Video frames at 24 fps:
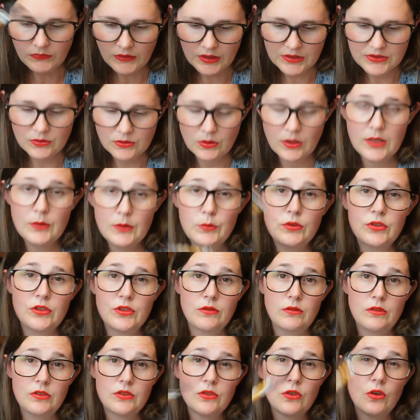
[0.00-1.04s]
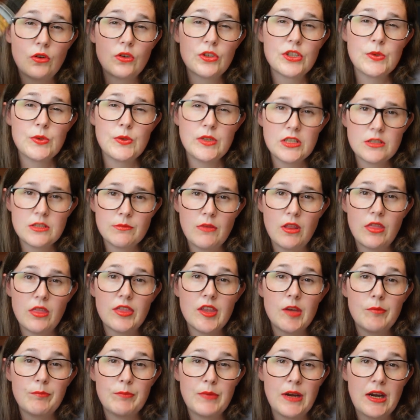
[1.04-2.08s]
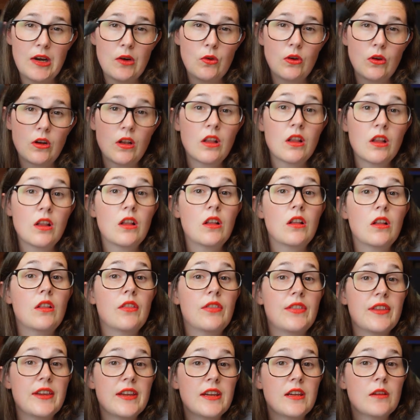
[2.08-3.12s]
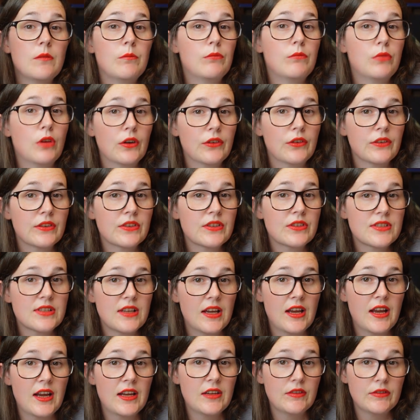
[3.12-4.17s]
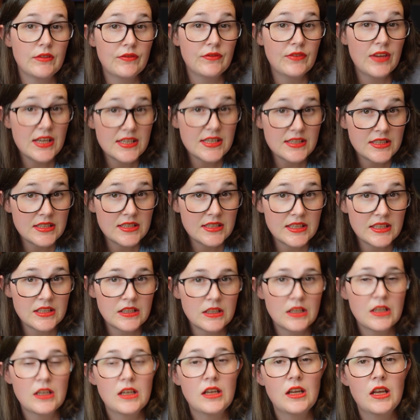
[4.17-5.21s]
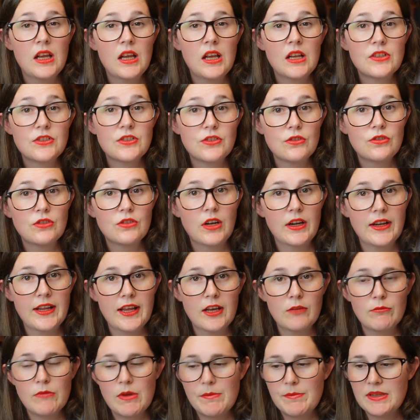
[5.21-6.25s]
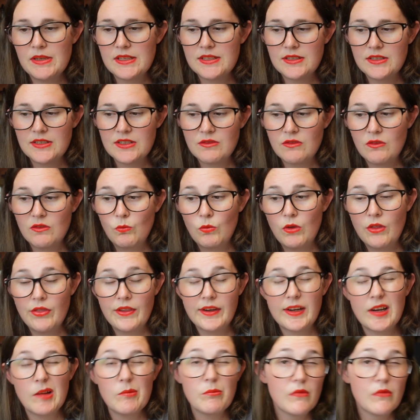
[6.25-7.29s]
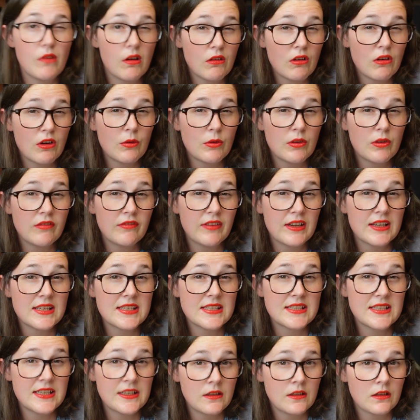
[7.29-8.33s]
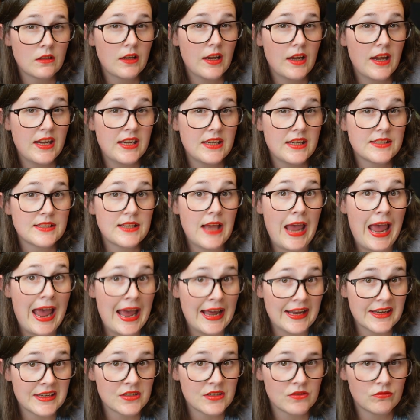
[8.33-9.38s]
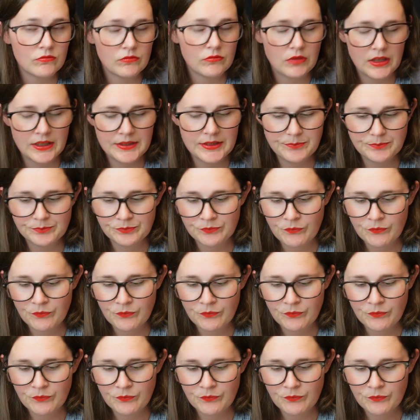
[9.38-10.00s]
So I will talk to you each month about the products that I've invested in to try and help my business. The one thing I'm not going to invest in is ads, right?